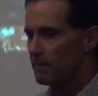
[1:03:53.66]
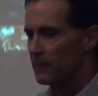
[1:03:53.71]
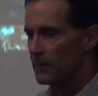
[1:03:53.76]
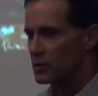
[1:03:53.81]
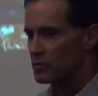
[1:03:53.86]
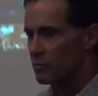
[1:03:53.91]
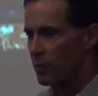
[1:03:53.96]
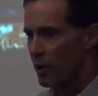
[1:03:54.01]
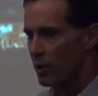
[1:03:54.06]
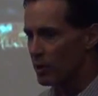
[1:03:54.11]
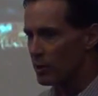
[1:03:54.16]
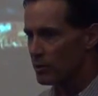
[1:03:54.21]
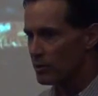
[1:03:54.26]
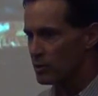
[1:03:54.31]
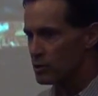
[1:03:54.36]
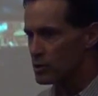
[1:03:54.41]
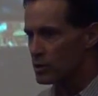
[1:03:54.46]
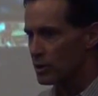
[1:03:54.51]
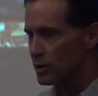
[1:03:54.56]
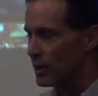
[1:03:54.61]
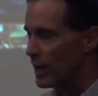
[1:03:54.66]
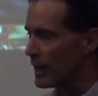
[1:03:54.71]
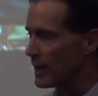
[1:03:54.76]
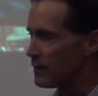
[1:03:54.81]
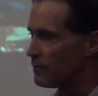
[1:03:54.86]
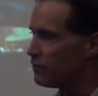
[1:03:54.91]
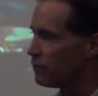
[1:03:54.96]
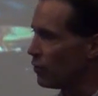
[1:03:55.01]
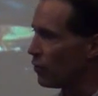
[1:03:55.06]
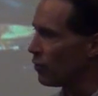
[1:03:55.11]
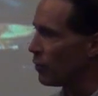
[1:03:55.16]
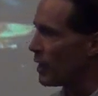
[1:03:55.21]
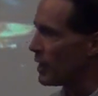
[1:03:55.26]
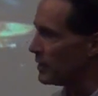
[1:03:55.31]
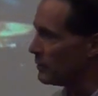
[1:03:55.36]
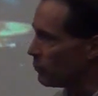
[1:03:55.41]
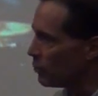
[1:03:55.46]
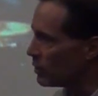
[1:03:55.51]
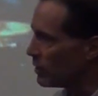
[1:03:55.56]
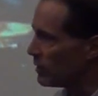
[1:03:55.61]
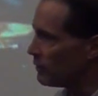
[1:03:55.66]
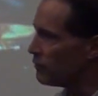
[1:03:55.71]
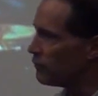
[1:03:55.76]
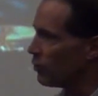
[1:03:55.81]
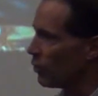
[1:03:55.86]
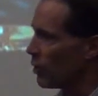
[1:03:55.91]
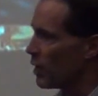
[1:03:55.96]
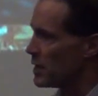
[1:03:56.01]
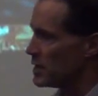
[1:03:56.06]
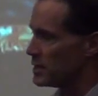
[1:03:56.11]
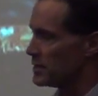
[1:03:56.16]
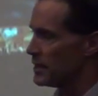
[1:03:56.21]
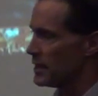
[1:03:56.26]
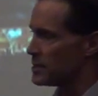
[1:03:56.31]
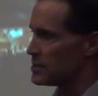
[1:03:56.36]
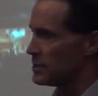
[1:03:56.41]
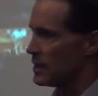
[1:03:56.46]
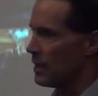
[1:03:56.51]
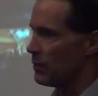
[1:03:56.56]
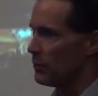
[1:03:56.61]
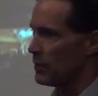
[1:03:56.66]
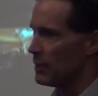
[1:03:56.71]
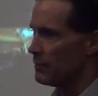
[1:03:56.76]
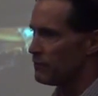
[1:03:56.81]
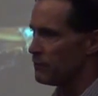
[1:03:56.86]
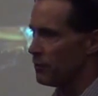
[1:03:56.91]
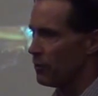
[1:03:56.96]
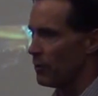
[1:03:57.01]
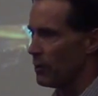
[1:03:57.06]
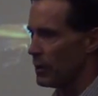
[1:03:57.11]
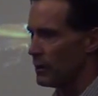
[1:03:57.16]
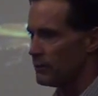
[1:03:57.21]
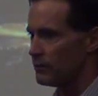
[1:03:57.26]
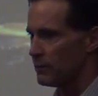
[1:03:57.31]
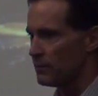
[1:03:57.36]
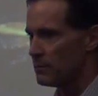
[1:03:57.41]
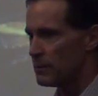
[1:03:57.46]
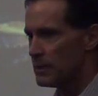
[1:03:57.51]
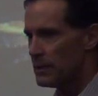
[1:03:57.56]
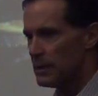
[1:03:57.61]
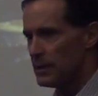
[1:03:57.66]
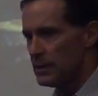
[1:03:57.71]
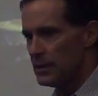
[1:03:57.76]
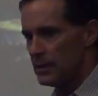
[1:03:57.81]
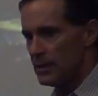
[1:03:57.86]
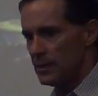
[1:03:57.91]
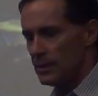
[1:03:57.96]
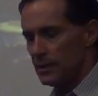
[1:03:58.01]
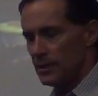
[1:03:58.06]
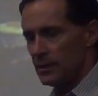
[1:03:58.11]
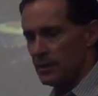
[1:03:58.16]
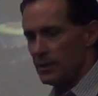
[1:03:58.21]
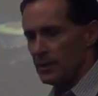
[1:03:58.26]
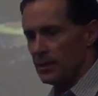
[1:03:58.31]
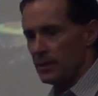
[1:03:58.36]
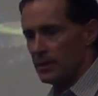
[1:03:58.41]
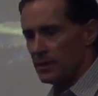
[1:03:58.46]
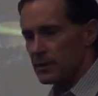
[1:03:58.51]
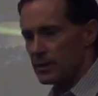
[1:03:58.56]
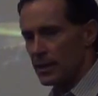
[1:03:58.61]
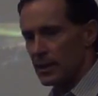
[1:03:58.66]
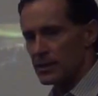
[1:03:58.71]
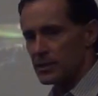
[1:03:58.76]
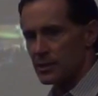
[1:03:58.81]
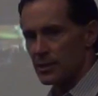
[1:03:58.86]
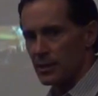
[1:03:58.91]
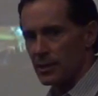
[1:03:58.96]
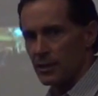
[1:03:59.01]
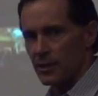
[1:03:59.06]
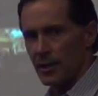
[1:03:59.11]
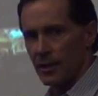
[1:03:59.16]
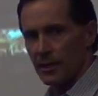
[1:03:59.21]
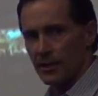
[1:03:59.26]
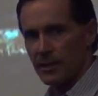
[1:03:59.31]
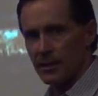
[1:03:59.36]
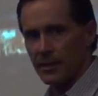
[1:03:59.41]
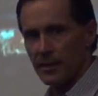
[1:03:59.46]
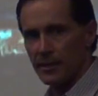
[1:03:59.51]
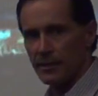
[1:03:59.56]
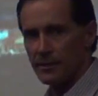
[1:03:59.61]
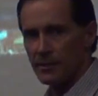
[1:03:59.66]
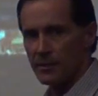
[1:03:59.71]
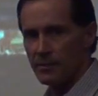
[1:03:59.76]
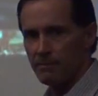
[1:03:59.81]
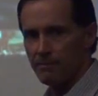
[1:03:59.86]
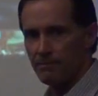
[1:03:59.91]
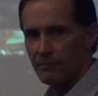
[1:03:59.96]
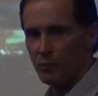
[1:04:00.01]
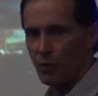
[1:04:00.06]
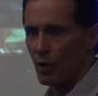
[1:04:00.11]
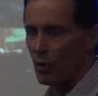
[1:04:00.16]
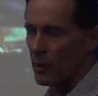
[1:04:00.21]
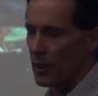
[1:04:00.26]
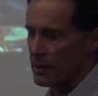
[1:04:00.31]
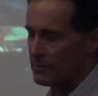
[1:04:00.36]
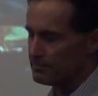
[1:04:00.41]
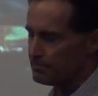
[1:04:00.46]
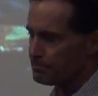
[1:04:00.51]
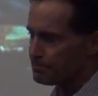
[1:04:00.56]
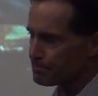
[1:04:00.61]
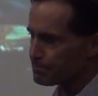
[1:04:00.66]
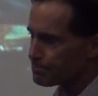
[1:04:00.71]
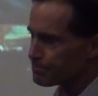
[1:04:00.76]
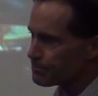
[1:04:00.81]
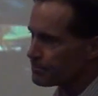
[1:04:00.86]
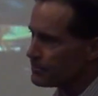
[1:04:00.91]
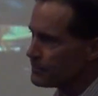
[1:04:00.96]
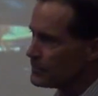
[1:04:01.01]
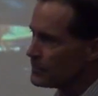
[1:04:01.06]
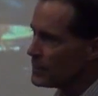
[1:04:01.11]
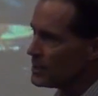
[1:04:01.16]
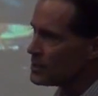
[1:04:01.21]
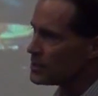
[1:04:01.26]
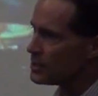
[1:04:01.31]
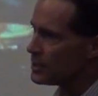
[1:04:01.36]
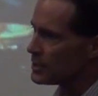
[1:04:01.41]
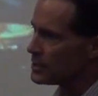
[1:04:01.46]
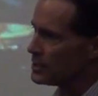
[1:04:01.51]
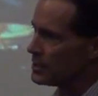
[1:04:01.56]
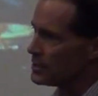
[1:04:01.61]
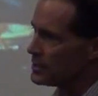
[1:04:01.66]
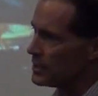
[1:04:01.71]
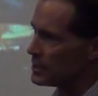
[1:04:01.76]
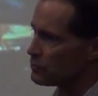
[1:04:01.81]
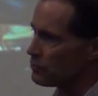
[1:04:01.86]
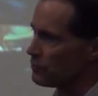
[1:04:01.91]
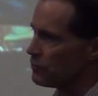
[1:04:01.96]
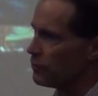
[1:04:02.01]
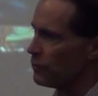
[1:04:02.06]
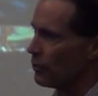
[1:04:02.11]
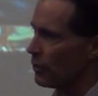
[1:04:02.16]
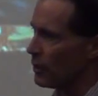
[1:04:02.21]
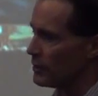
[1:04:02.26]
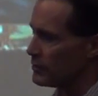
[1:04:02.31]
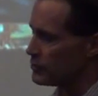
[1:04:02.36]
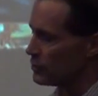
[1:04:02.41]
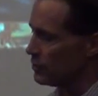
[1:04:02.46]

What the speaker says: There's particles like fluoride, and we're getting fluoride in tests now. We have fluoride from tests in Norway, 60 tests with fluoride.